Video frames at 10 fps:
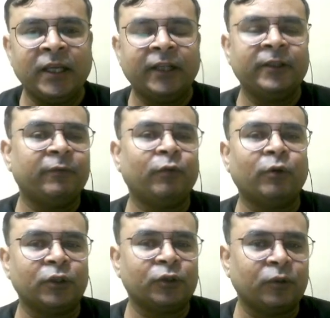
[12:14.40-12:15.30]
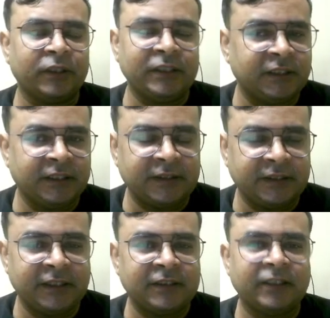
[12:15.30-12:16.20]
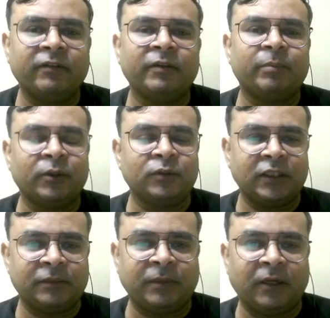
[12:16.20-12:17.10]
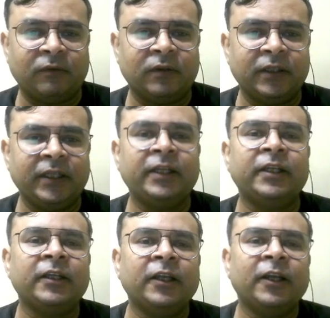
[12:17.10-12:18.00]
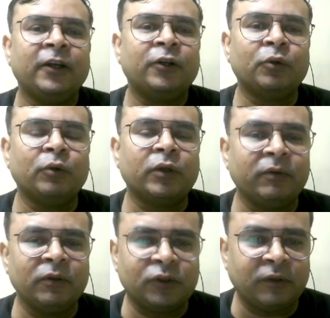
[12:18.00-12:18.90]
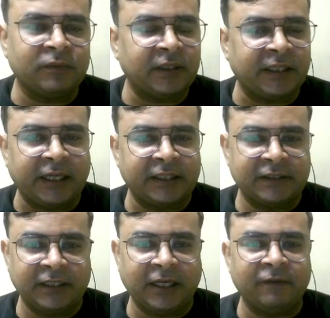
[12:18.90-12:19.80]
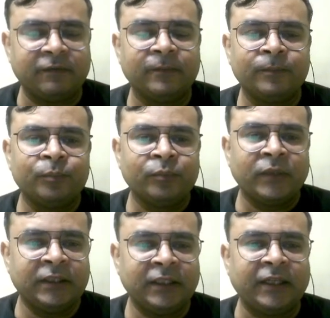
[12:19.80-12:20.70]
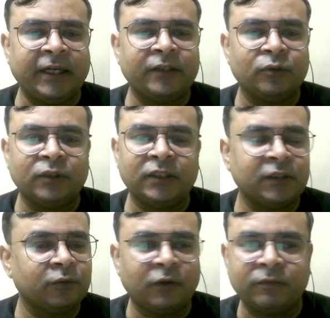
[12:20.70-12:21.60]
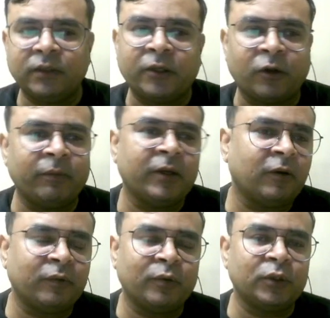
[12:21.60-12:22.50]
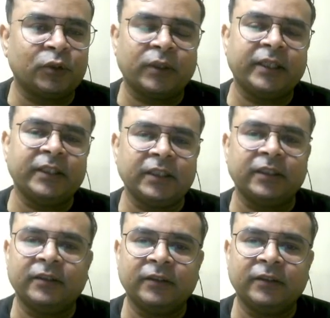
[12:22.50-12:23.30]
In the four stroke engine, since it will produces power in two revolution of the crankshaft, is it right? So this is one of the drawback of four stroke engine,